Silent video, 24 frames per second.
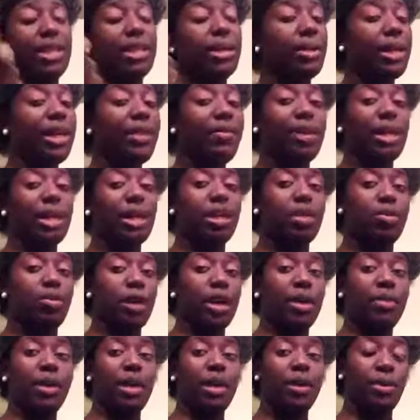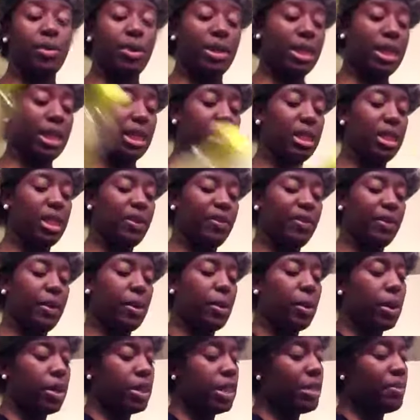don't even experiment with these different
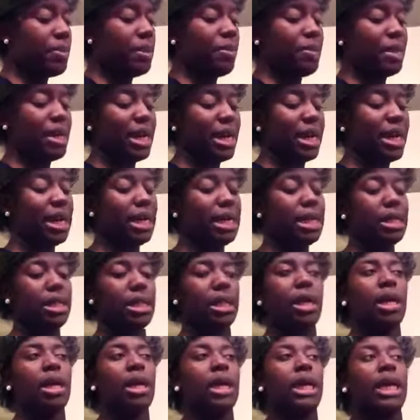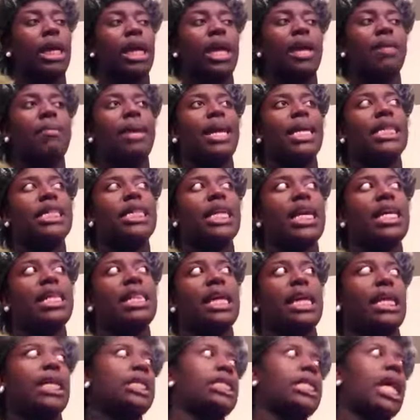oils simply because it may say
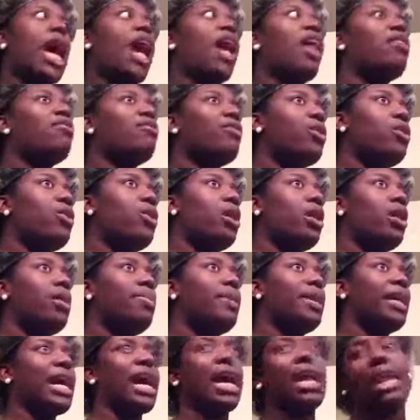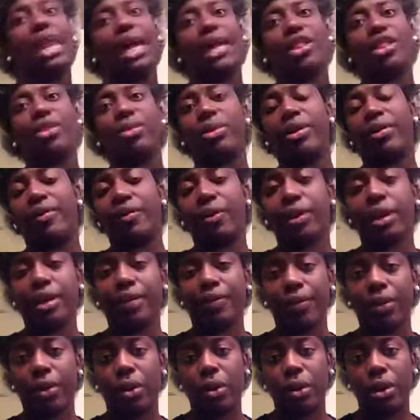that it's olive oil, but I got like 3 or 4
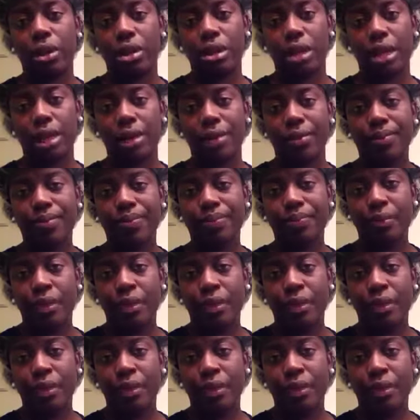different oils in it.